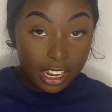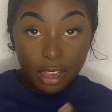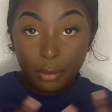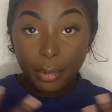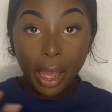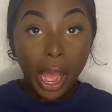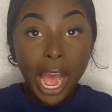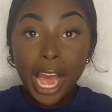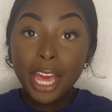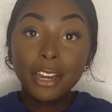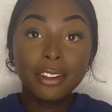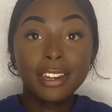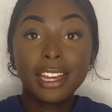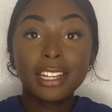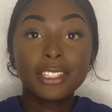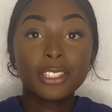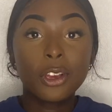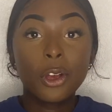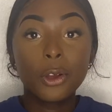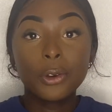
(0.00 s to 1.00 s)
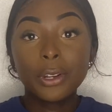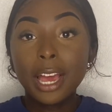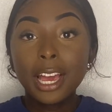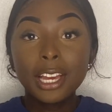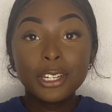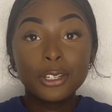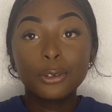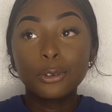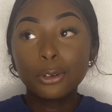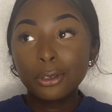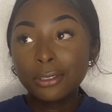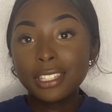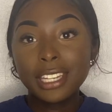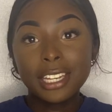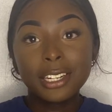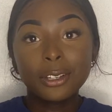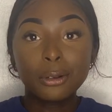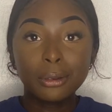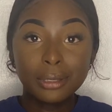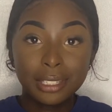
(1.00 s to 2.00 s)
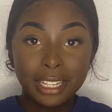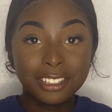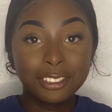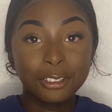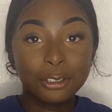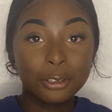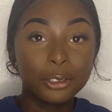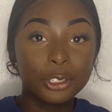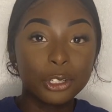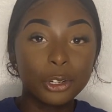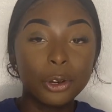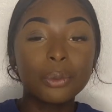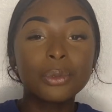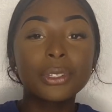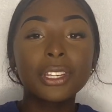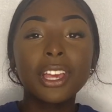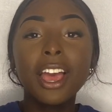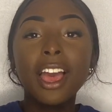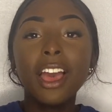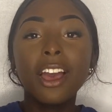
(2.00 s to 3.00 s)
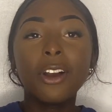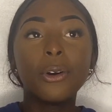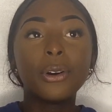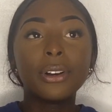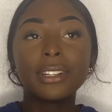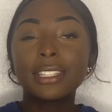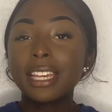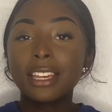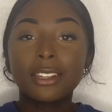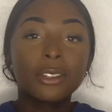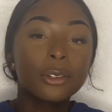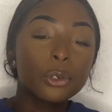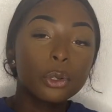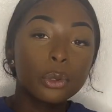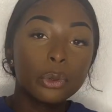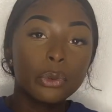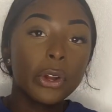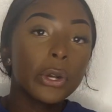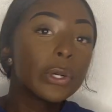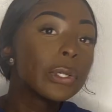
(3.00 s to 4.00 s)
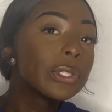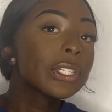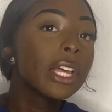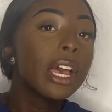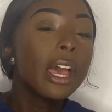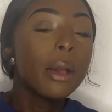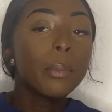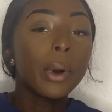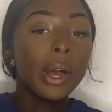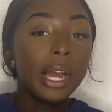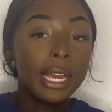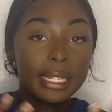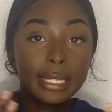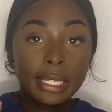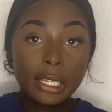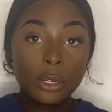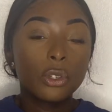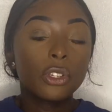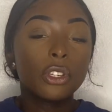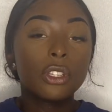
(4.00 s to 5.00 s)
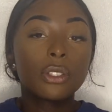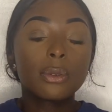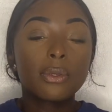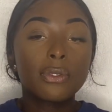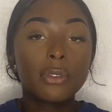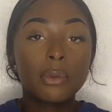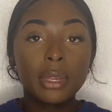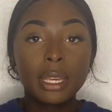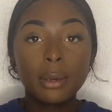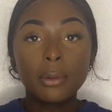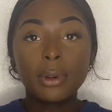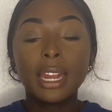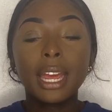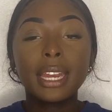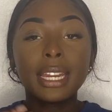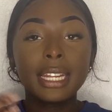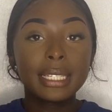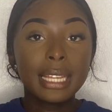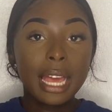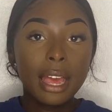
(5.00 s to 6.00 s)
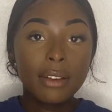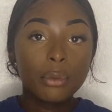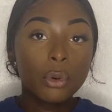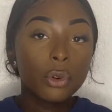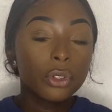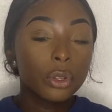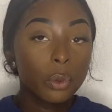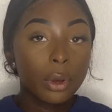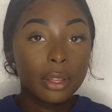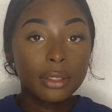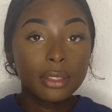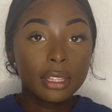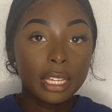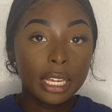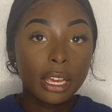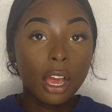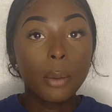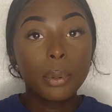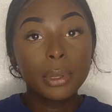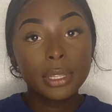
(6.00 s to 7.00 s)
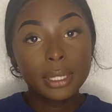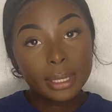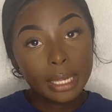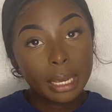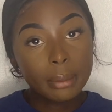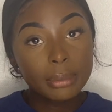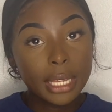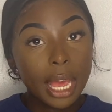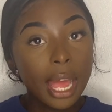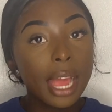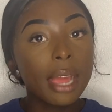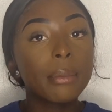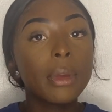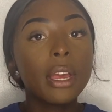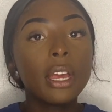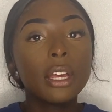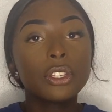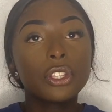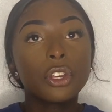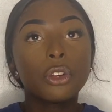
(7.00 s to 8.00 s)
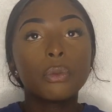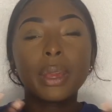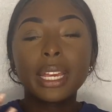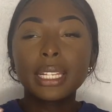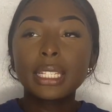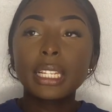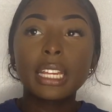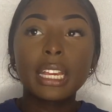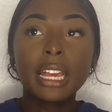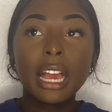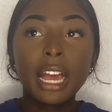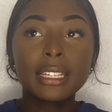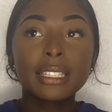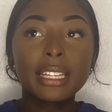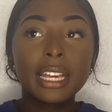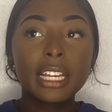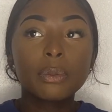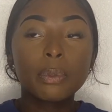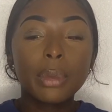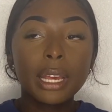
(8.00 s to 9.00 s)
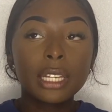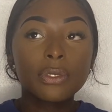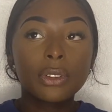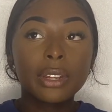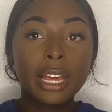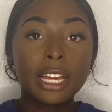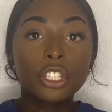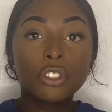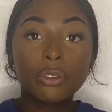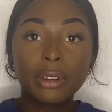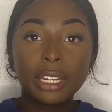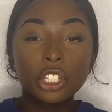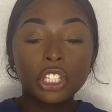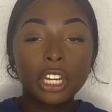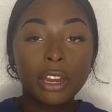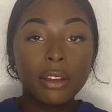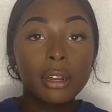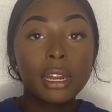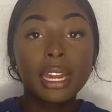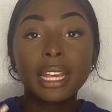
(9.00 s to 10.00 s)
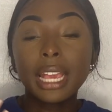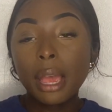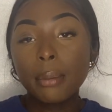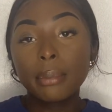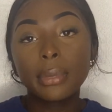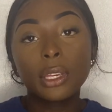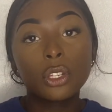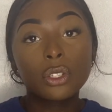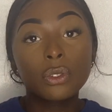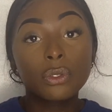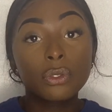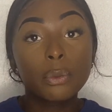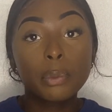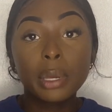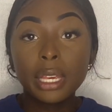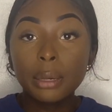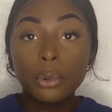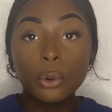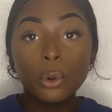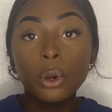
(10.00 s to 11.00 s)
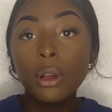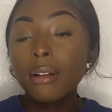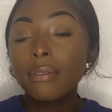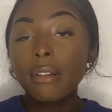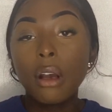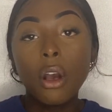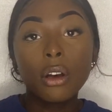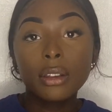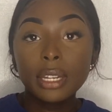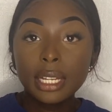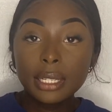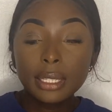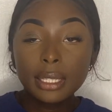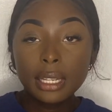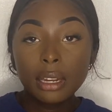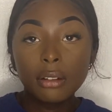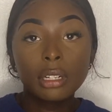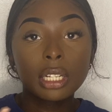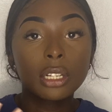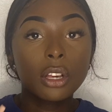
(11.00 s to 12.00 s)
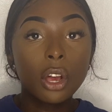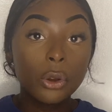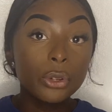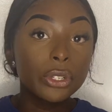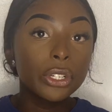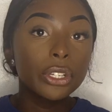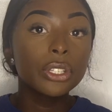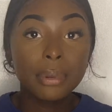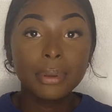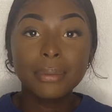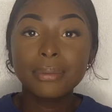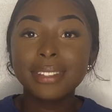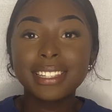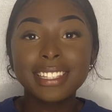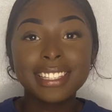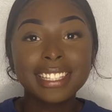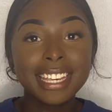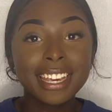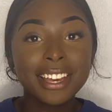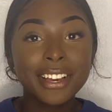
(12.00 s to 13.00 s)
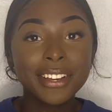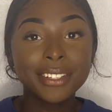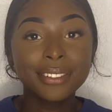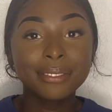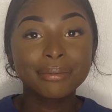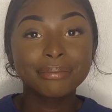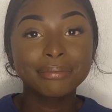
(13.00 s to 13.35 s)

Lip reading: But I don't know how to code. I do non-technical jobs or technical roles, but it's still useful for me when I need to have more than one thing up at the same time. So basically, I'd say it's best for like screen sharing, and it can be useful for people that aren't necessarily coders. See ya.